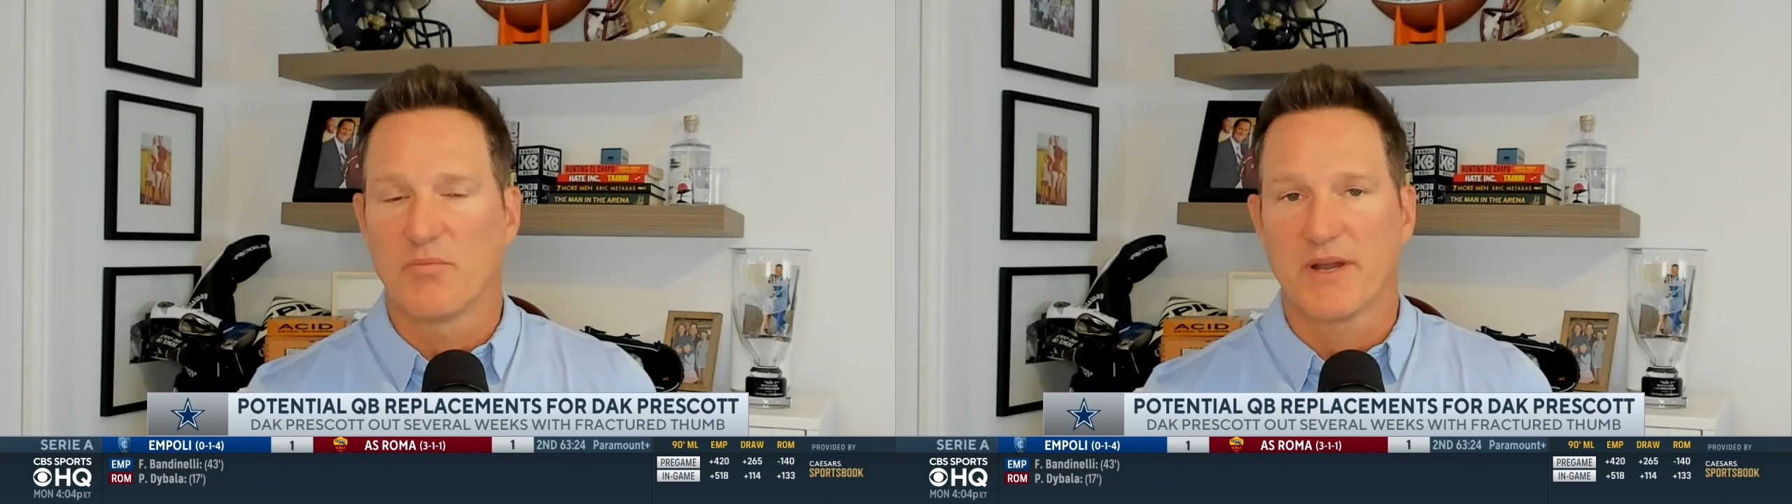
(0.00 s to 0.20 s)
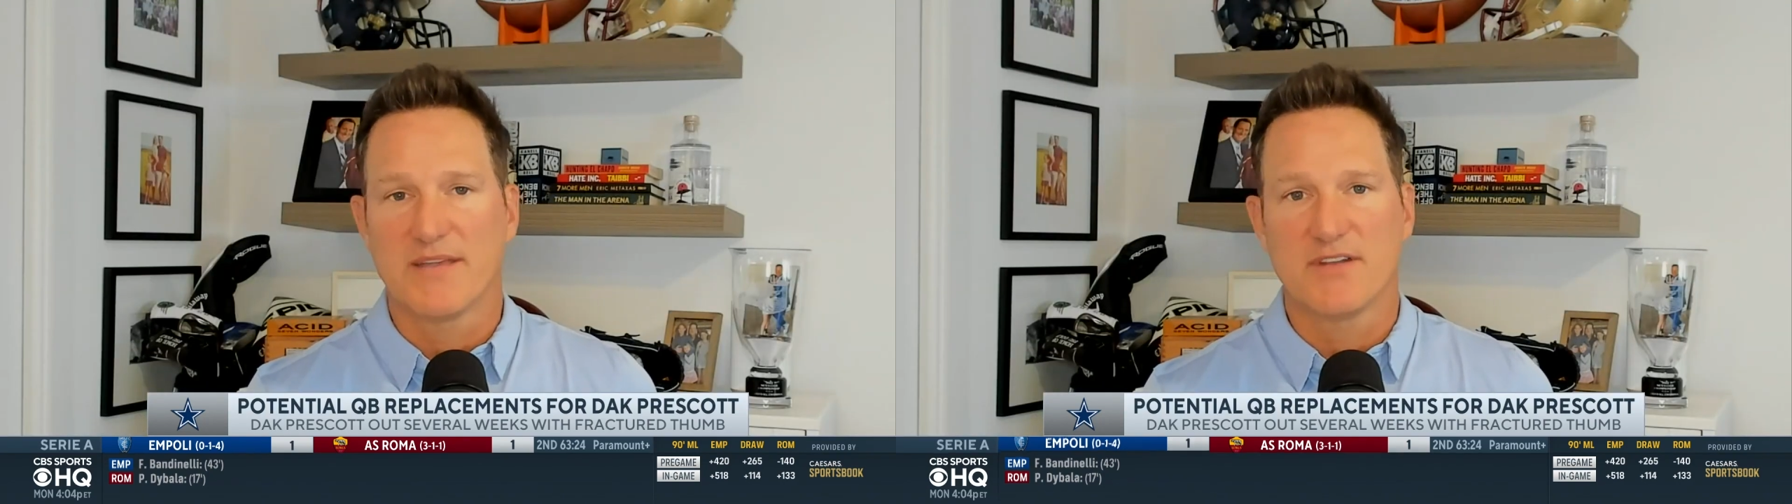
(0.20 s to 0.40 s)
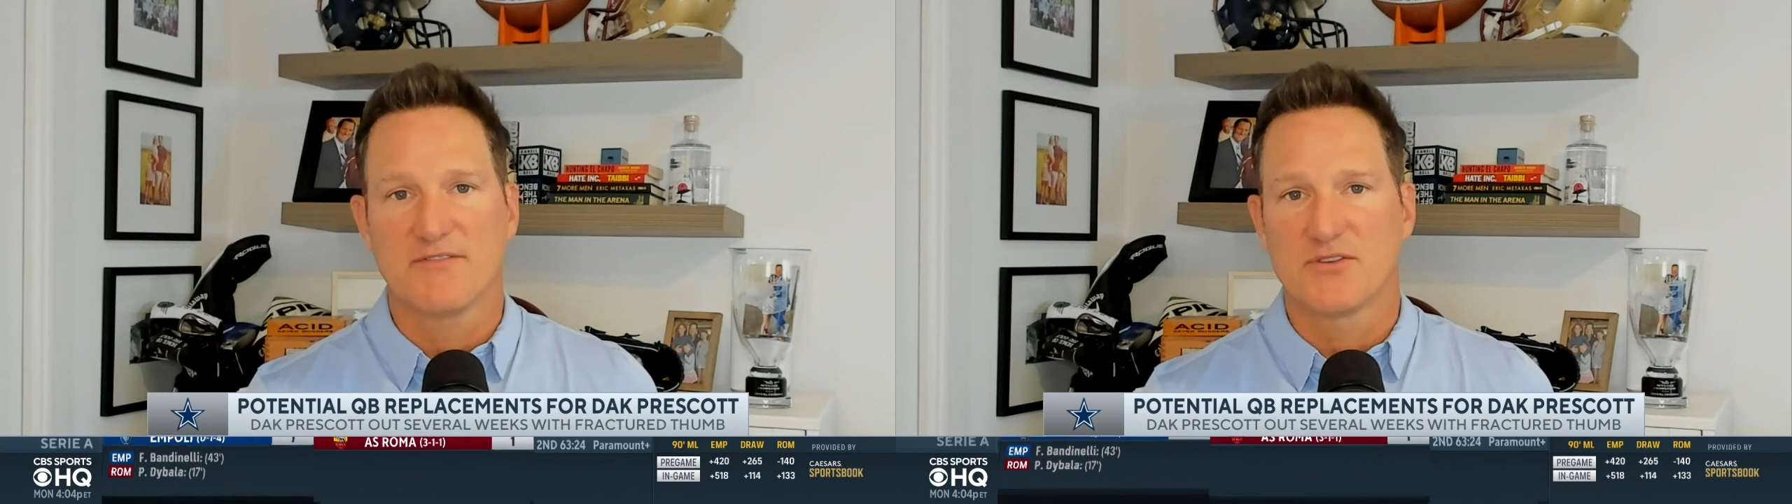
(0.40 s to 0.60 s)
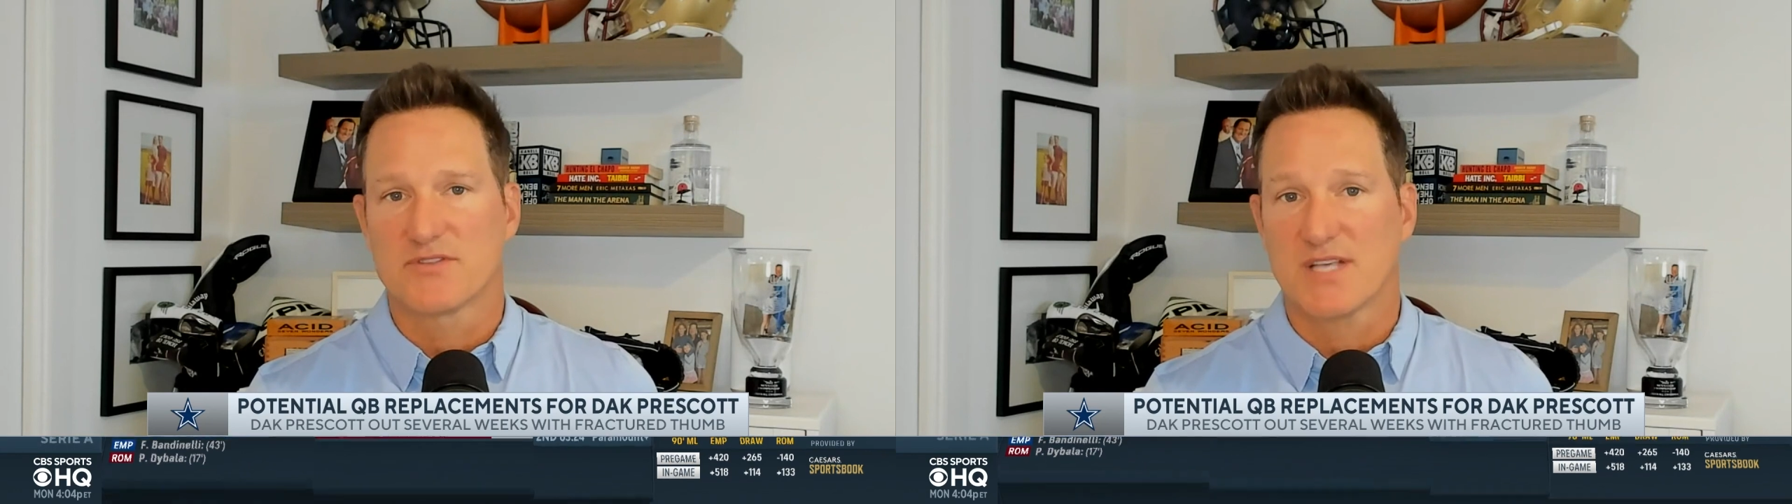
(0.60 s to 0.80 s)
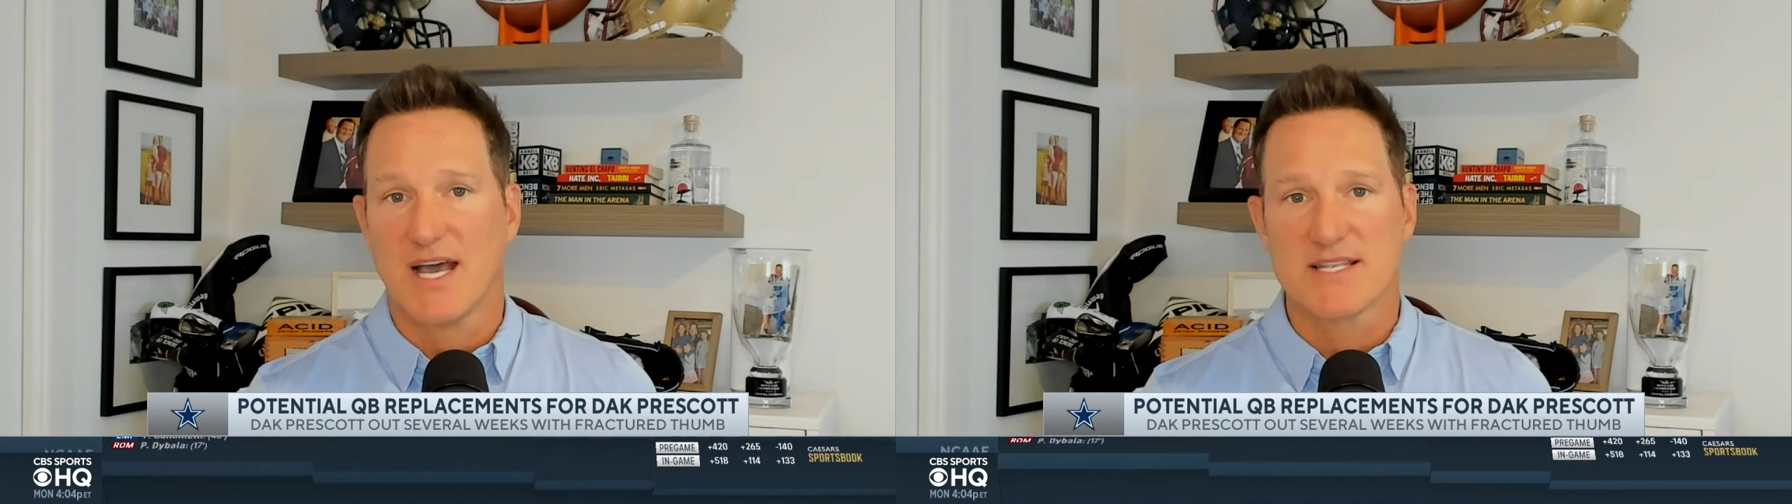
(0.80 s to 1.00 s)
But even if you
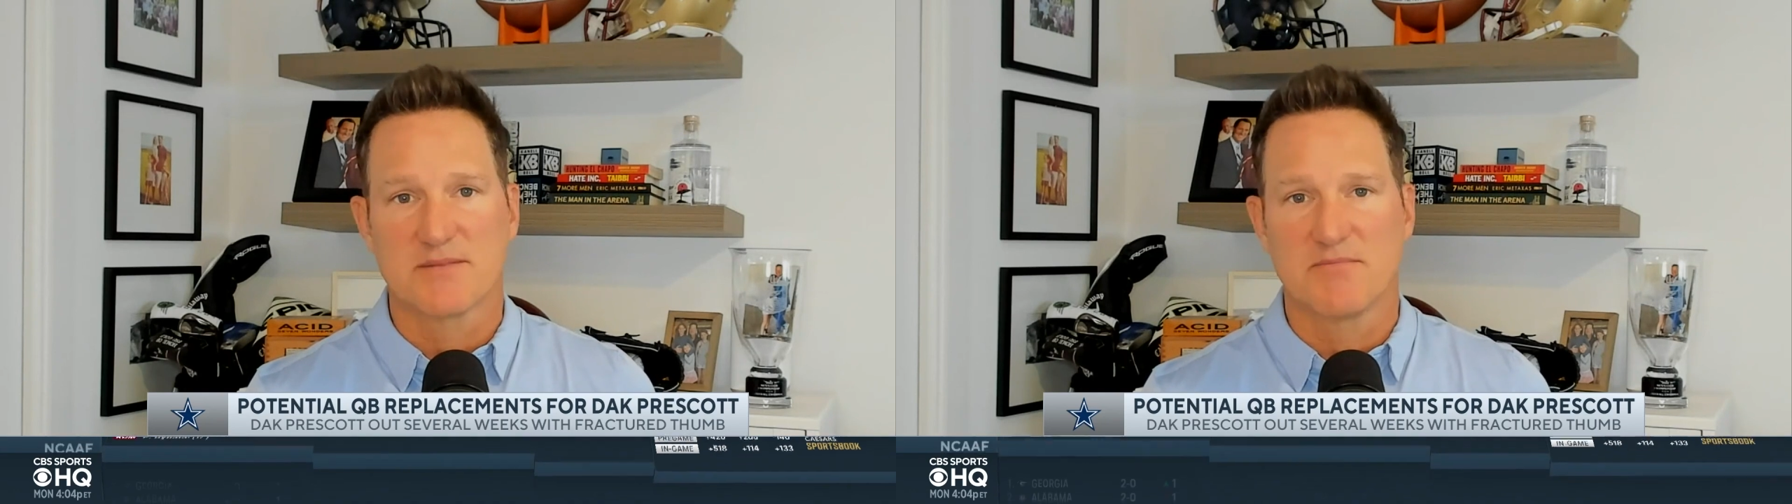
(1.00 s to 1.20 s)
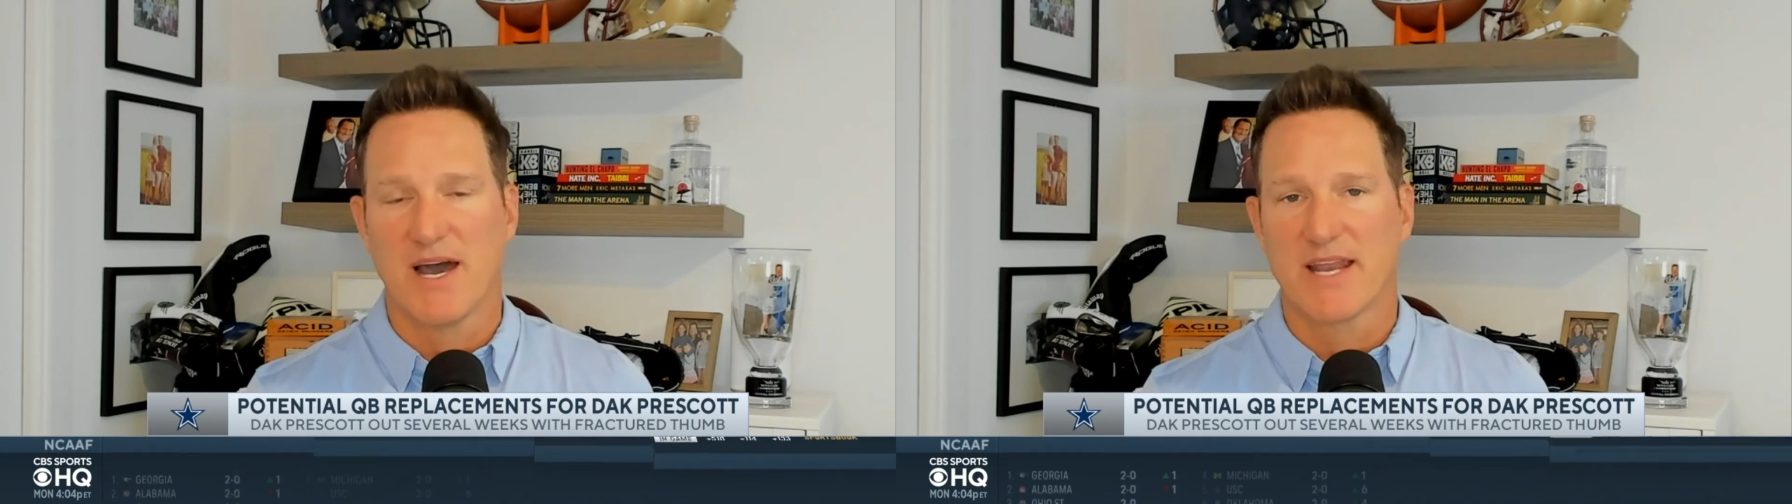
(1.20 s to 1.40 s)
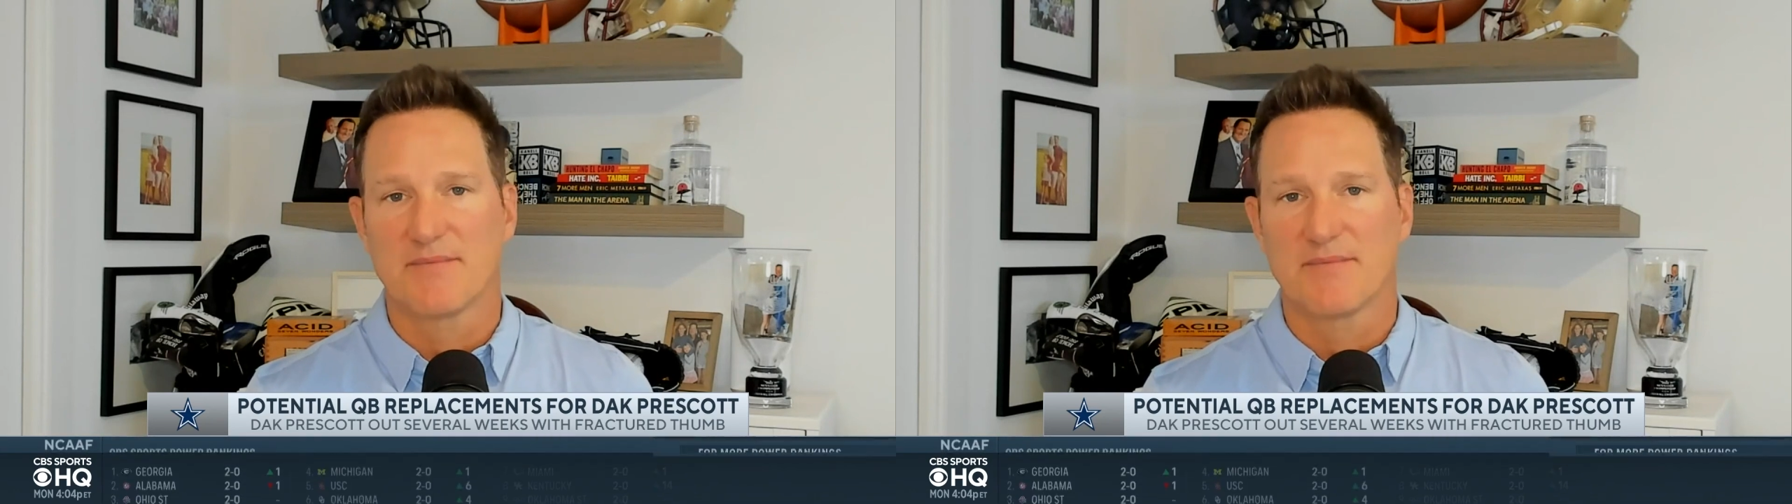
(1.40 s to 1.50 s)
sign somebody,